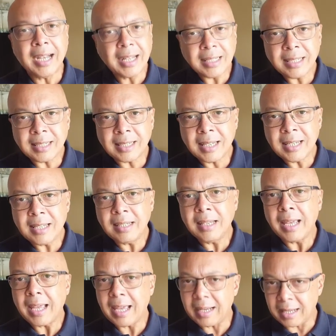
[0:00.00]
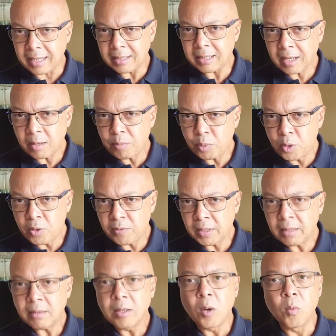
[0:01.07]
Unseen and hence
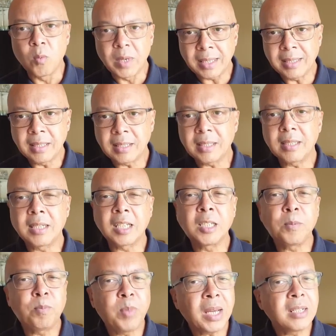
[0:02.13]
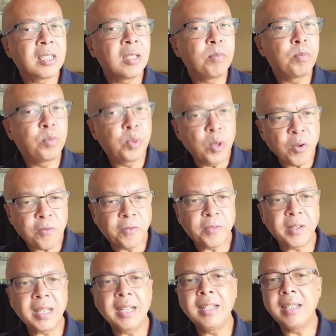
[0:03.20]
unproven, witnesses expected
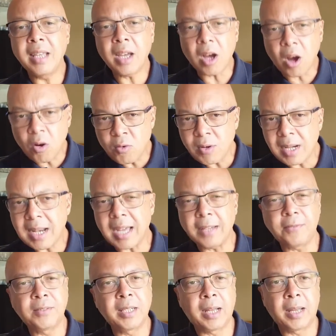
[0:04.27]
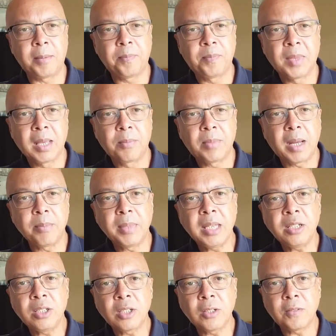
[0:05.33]
proof in their own lifetime by
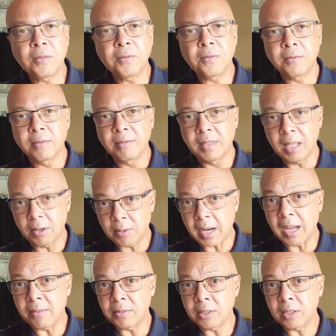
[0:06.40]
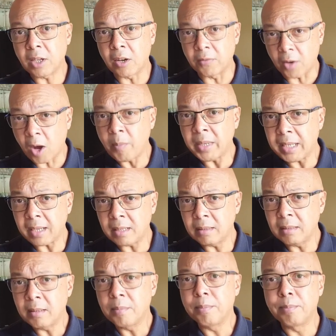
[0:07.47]
means of the arrival of
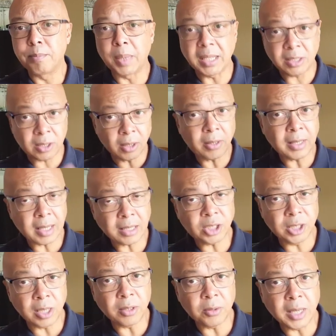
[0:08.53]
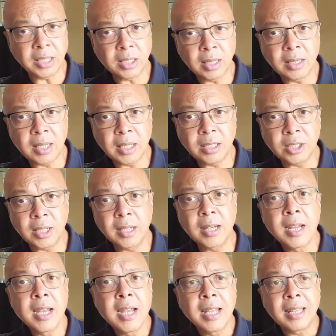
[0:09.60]
Armageddon, based on that generation
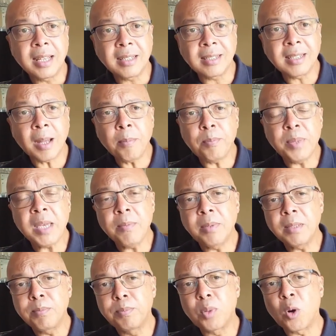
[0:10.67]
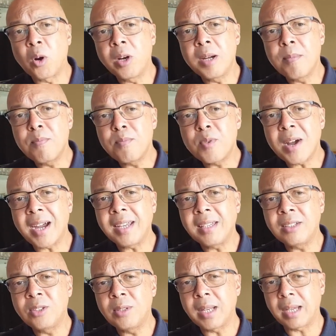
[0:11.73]
teaching that some people born
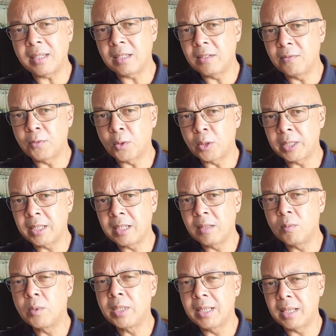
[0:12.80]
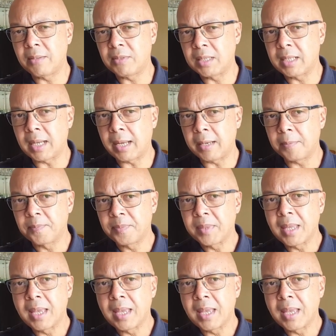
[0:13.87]
prior to nineteen fourteen would never die.